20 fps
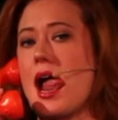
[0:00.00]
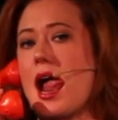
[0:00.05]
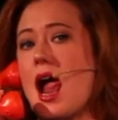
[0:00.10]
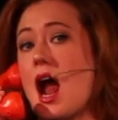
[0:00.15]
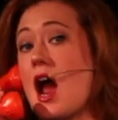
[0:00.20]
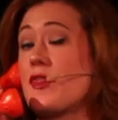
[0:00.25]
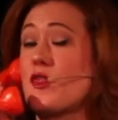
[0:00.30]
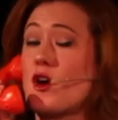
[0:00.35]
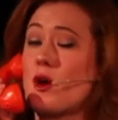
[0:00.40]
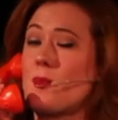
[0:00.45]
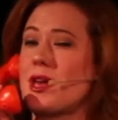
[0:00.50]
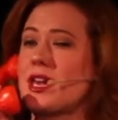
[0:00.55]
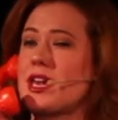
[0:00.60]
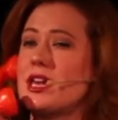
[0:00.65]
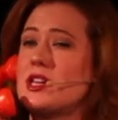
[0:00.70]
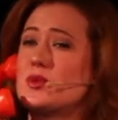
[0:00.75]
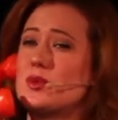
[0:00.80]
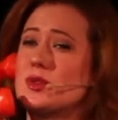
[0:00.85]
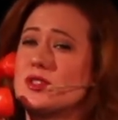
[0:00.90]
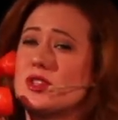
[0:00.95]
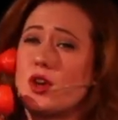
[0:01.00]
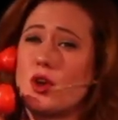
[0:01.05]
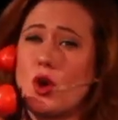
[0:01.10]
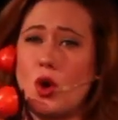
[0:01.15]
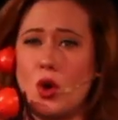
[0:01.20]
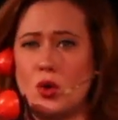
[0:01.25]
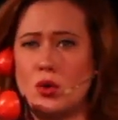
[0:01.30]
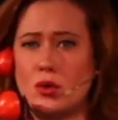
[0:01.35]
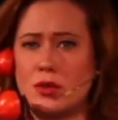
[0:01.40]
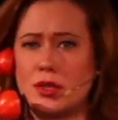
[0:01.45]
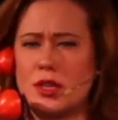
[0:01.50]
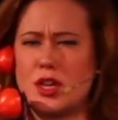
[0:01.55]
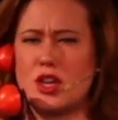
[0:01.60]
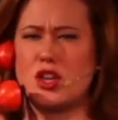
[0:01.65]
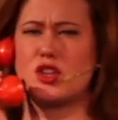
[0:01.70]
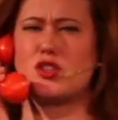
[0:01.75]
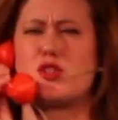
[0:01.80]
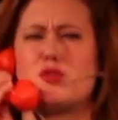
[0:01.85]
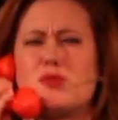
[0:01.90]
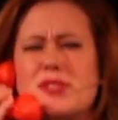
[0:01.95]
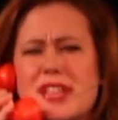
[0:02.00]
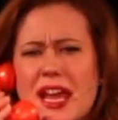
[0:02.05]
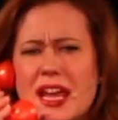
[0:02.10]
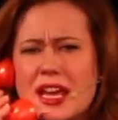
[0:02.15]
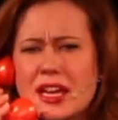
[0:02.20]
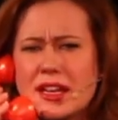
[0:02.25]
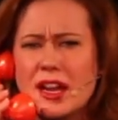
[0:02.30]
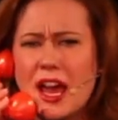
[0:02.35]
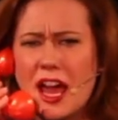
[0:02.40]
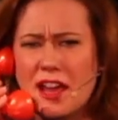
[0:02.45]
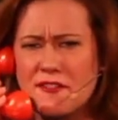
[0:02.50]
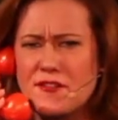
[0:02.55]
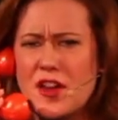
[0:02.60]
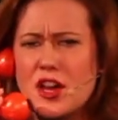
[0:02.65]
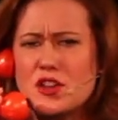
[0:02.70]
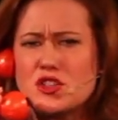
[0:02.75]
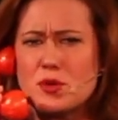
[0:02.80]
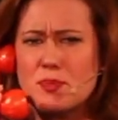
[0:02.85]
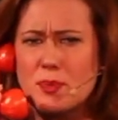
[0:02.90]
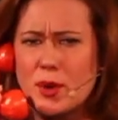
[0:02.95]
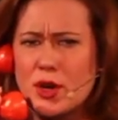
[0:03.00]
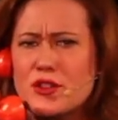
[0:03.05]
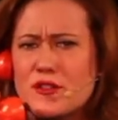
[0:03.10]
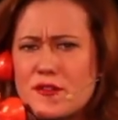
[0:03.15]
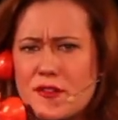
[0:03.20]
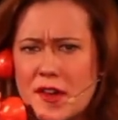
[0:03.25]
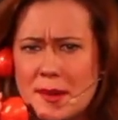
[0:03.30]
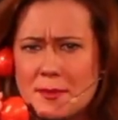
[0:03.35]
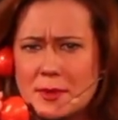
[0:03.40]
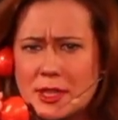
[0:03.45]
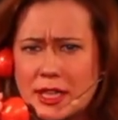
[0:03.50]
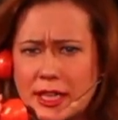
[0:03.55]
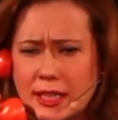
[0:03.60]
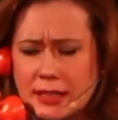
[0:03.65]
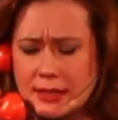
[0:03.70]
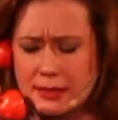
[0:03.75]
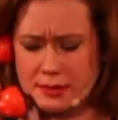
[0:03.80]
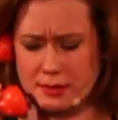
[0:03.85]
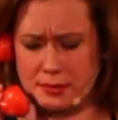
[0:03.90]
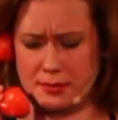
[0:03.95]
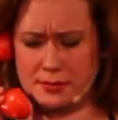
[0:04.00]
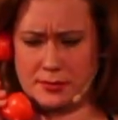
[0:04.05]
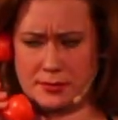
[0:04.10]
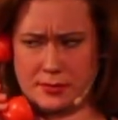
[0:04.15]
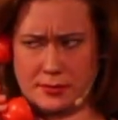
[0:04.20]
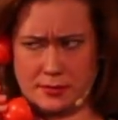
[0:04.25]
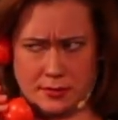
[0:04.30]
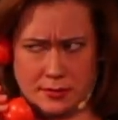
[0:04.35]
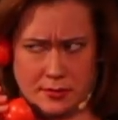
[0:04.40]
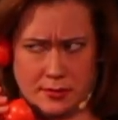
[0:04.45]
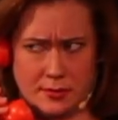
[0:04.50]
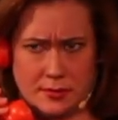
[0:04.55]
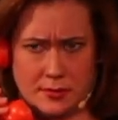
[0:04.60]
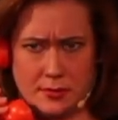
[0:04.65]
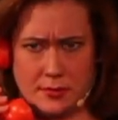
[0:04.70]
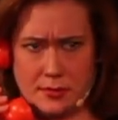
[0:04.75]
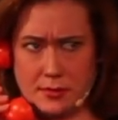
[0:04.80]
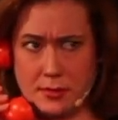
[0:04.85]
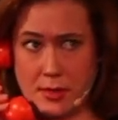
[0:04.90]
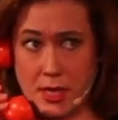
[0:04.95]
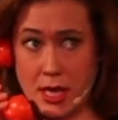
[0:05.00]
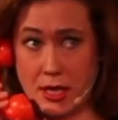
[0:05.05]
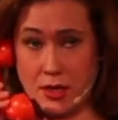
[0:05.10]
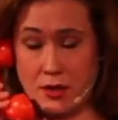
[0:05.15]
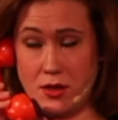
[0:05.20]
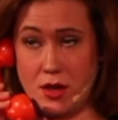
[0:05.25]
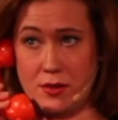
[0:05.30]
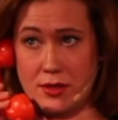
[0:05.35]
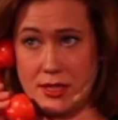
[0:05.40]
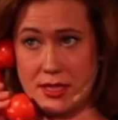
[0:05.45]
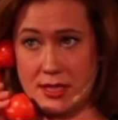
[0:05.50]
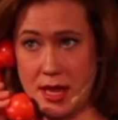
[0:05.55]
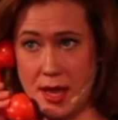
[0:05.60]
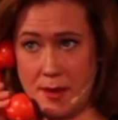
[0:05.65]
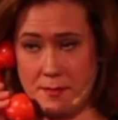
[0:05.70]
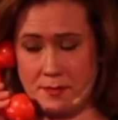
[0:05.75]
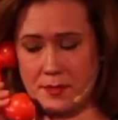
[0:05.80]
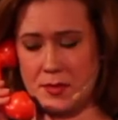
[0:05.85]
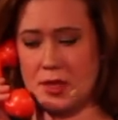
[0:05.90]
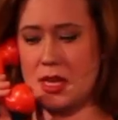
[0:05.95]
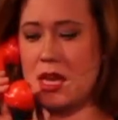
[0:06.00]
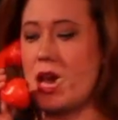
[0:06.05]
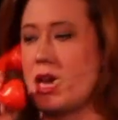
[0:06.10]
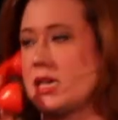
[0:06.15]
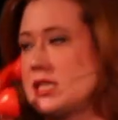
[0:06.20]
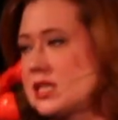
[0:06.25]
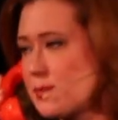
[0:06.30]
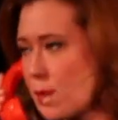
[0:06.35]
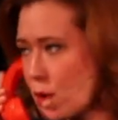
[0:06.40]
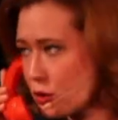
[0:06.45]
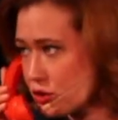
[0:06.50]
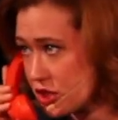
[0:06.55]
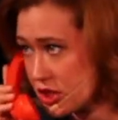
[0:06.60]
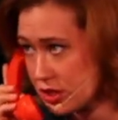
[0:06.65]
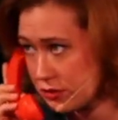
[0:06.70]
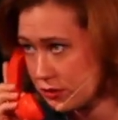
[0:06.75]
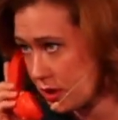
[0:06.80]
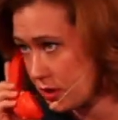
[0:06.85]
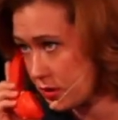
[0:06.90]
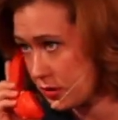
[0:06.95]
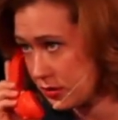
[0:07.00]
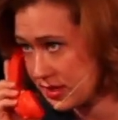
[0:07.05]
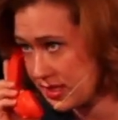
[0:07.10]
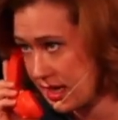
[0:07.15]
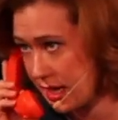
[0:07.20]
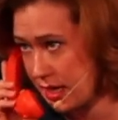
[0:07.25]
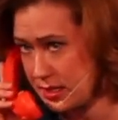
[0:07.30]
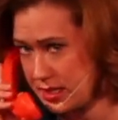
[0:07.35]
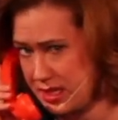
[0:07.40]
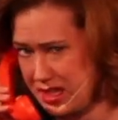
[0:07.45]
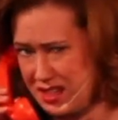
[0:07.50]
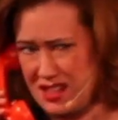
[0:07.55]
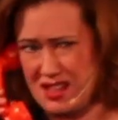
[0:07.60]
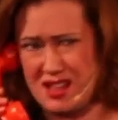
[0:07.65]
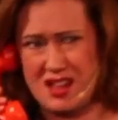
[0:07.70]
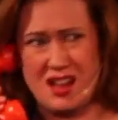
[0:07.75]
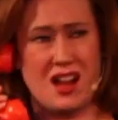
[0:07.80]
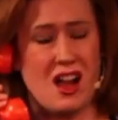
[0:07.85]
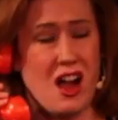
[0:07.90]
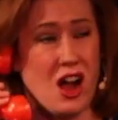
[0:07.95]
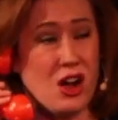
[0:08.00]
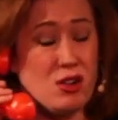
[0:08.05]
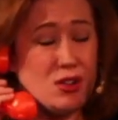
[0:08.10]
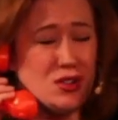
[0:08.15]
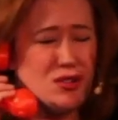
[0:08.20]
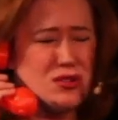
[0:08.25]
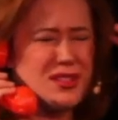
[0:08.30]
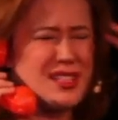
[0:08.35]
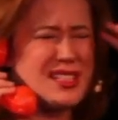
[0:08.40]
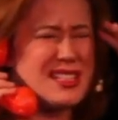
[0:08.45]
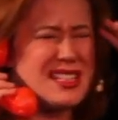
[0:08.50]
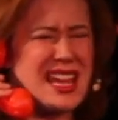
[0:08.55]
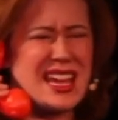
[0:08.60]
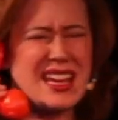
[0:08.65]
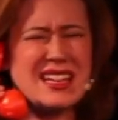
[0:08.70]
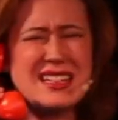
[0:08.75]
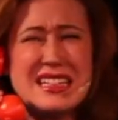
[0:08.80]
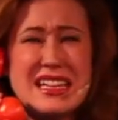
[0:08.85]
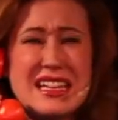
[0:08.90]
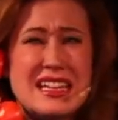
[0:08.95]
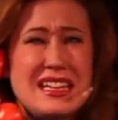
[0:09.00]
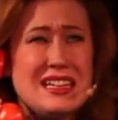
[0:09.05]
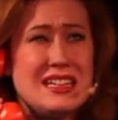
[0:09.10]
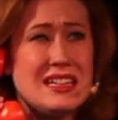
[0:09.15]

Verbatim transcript: I thought my case was on hold. Suzanne, I found your birth family. How do you know it's them? I spoke to your Uncle Sandy. Uncle Sandy?